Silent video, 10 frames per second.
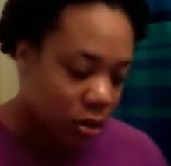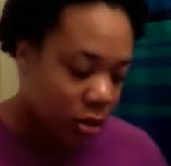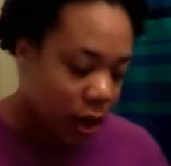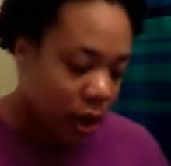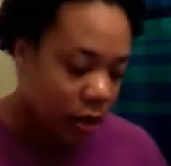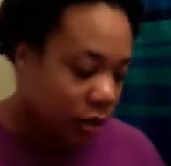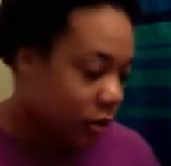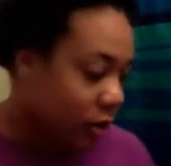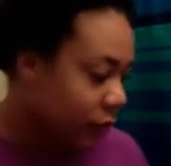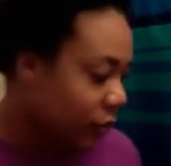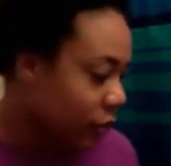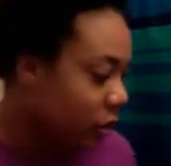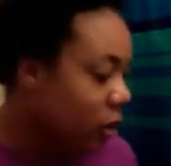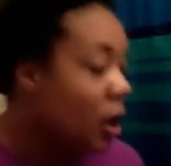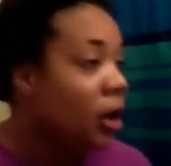I hate this stuff for
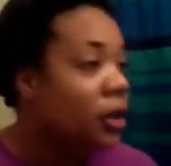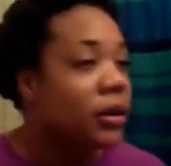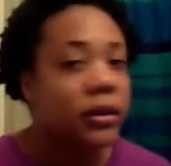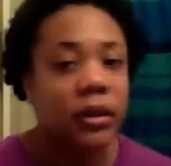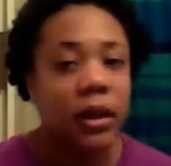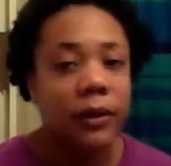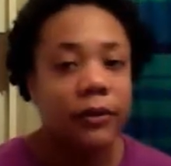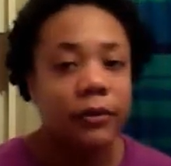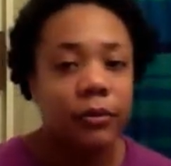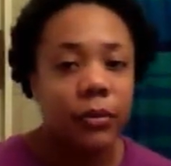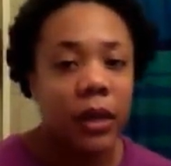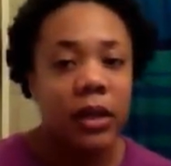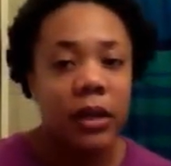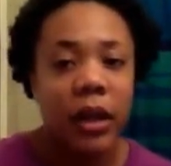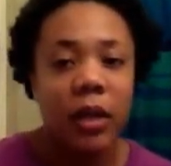real. This stuff,
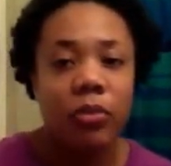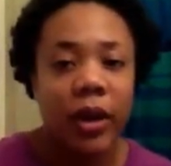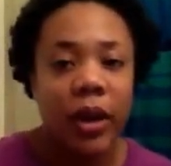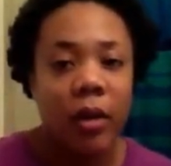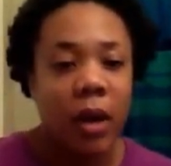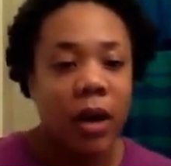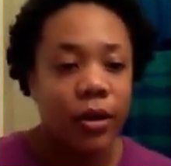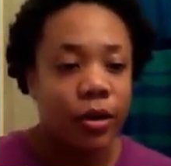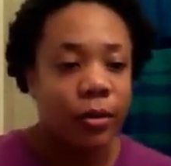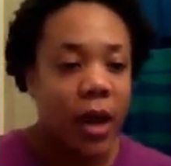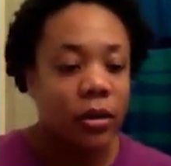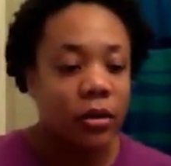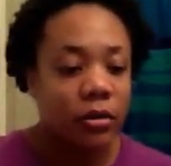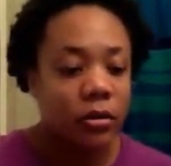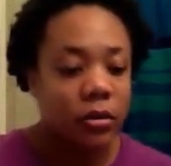it did bring out my curl
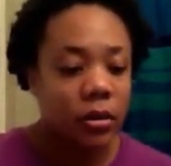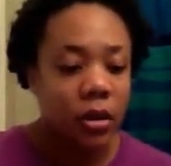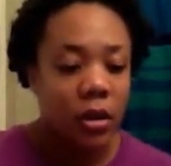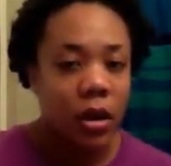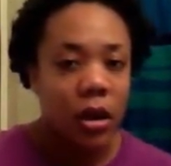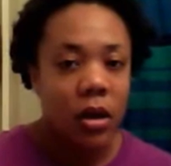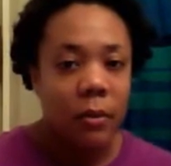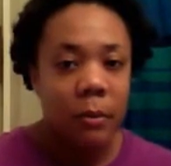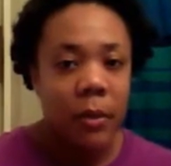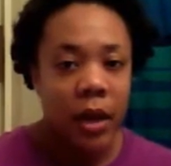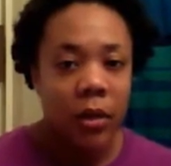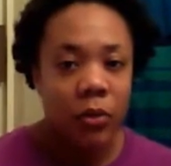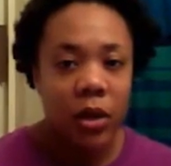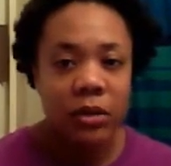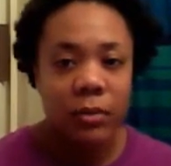pattern. But
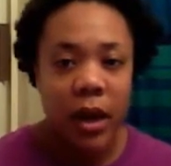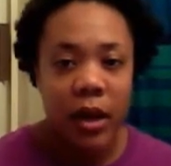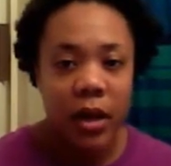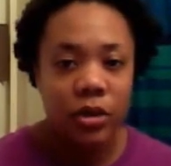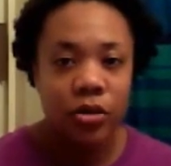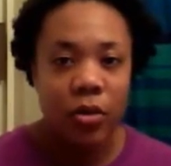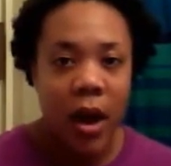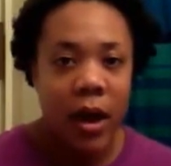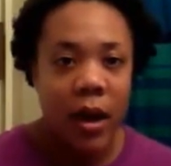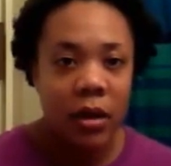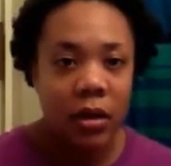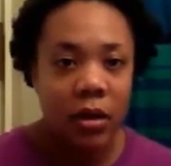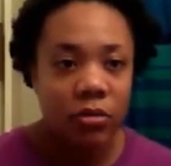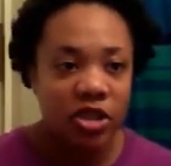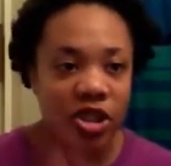once my hair dried,
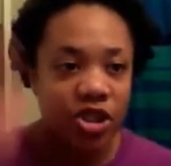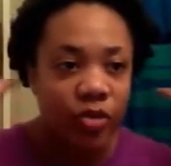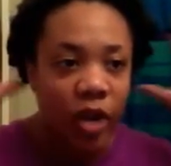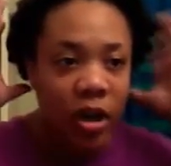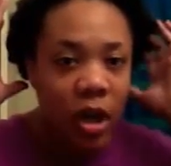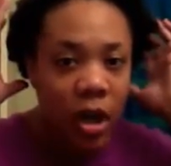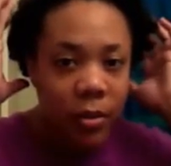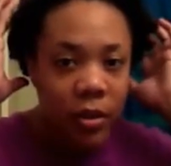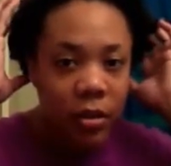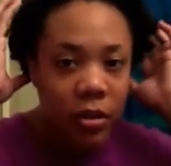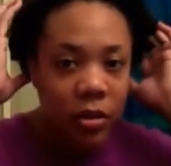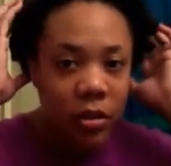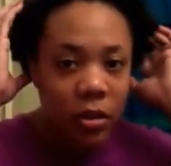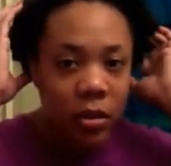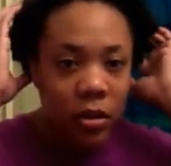it was shrunk up
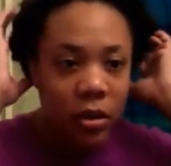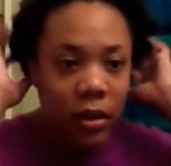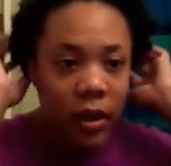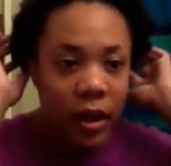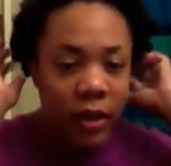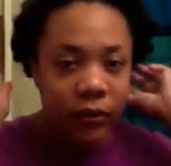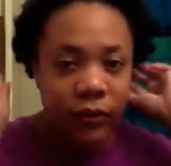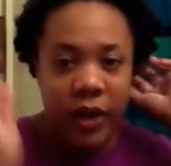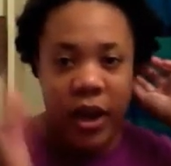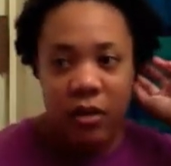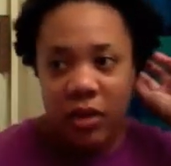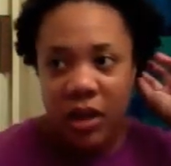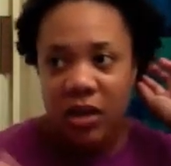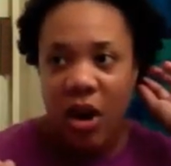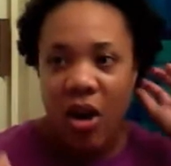and
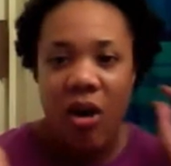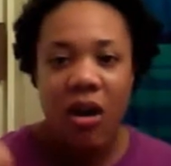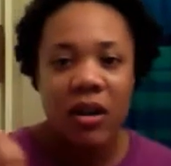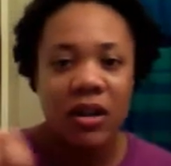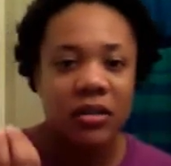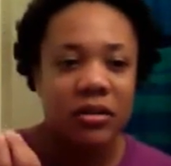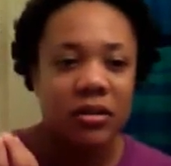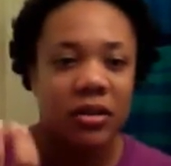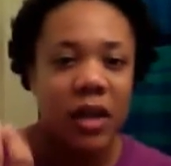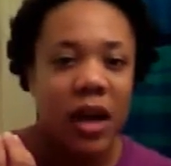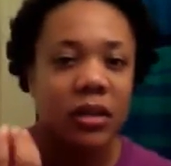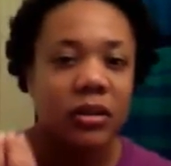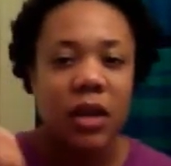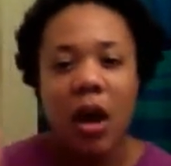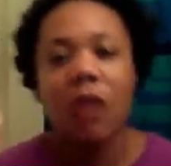very hard and not
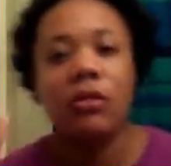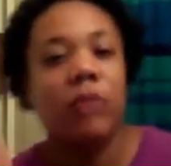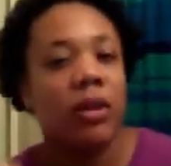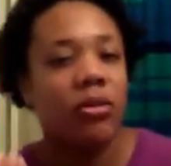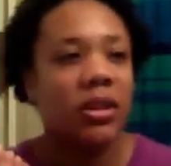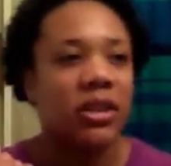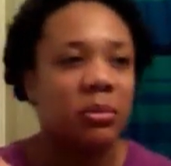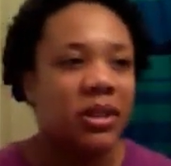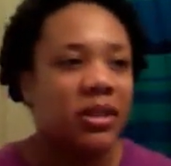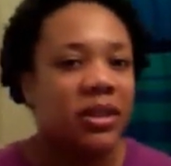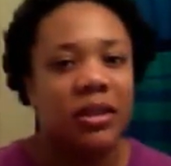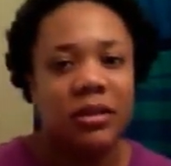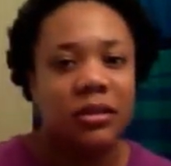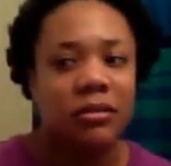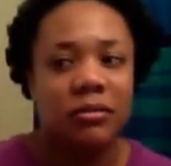all the way crunchy, but just